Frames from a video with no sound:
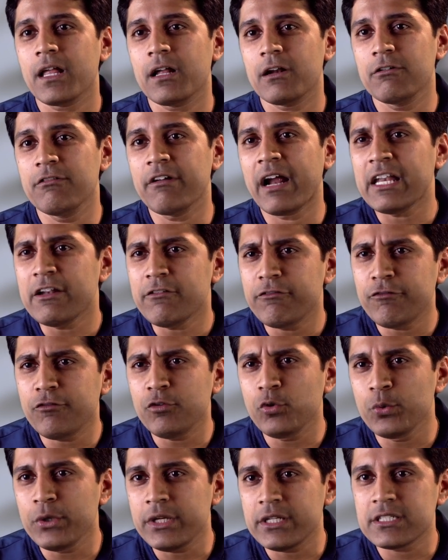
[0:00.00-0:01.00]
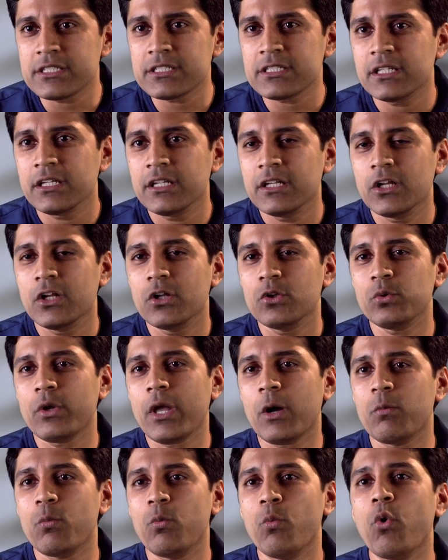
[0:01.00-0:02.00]
run fluids to
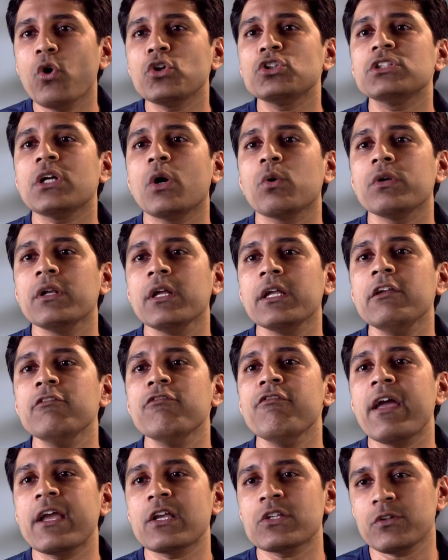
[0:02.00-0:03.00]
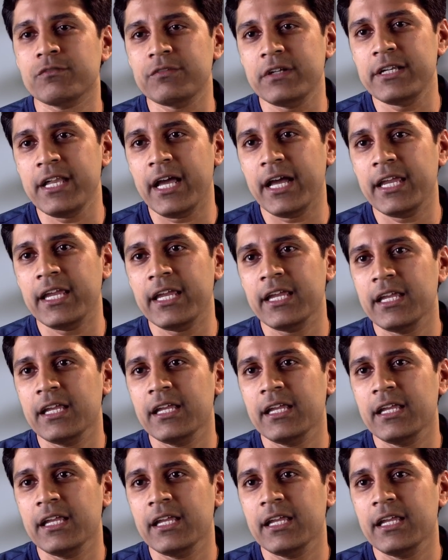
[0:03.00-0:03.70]
help wash out the effects of the dye.